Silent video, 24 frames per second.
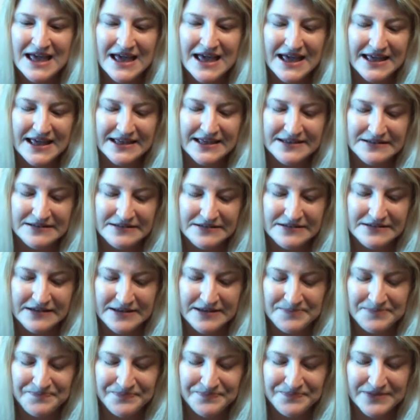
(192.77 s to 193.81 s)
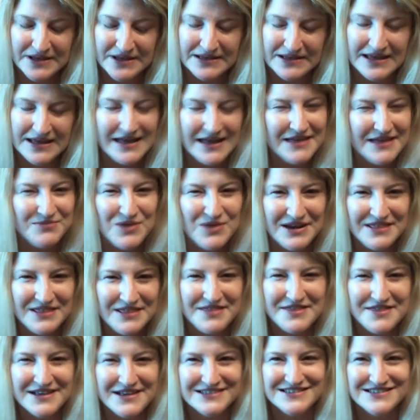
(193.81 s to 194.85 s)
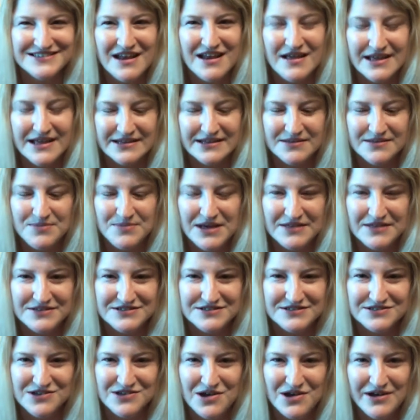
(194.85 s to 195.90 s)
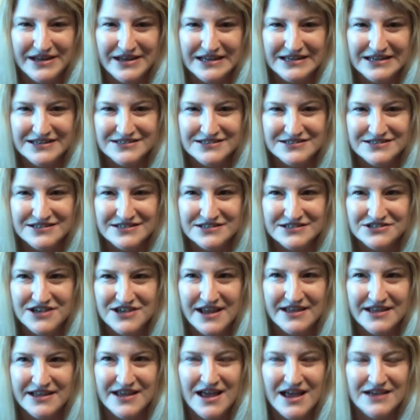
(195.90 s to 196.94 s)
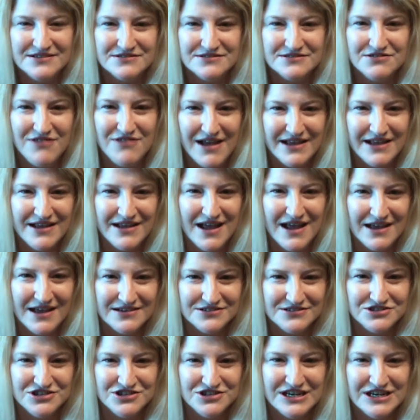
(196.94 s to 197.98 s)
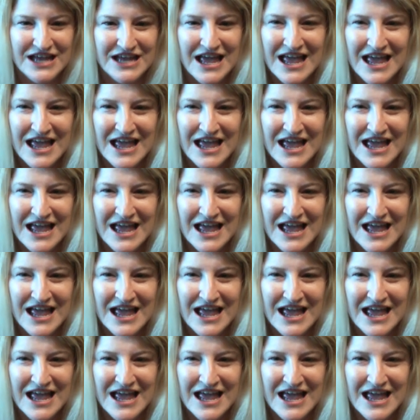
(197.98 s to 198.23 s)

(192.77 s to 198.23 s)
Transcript: And one of the things I like about the story is that Jake has great attitude,